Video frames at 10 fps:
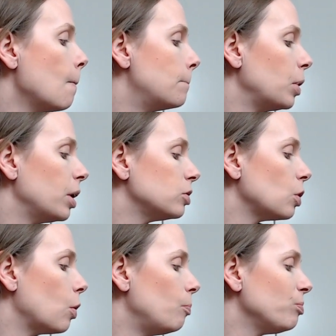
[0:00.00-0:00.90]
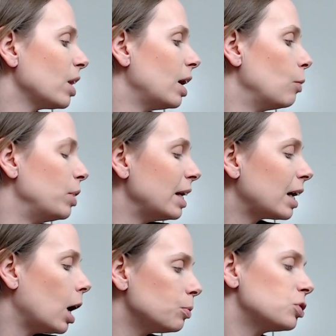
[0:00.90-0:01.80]
But when it
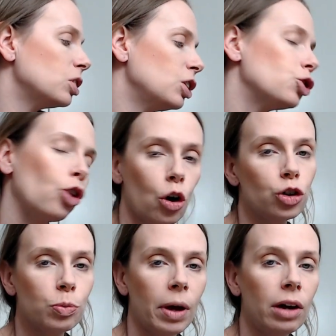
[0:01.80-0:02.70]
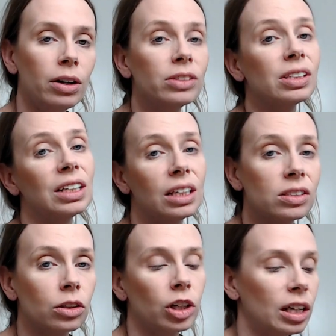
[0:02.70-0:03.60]
comes to these large palettes, it is
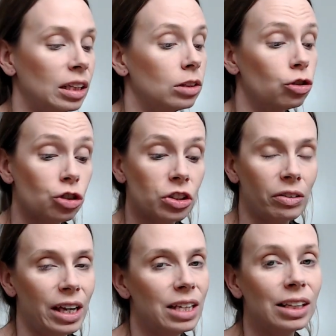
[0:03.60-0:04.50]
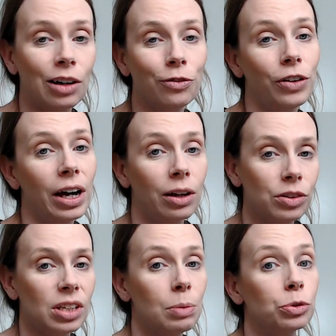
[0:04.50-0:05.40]
a good idea to just lay it down flat on
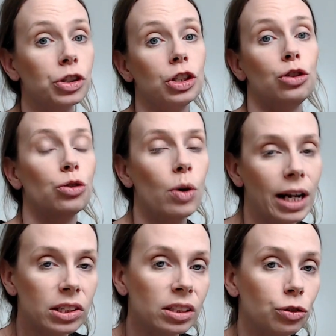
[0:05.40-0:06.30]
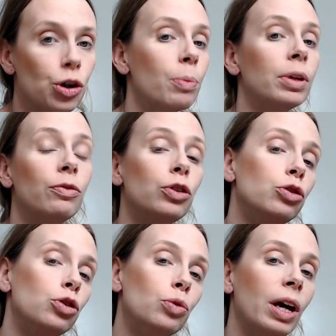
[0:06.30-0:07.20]
the table so that you don't accidentally drop it if you
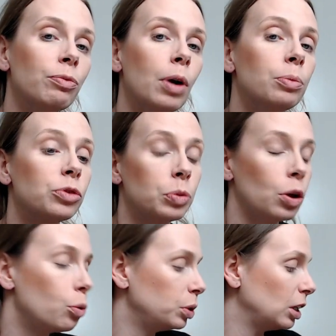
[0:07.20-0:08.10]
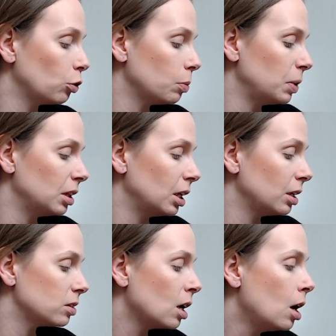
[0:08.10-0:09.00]
do have problems with holding and gripping
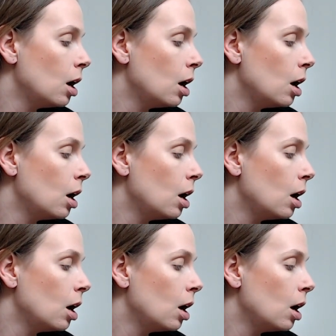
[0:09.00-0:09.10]
things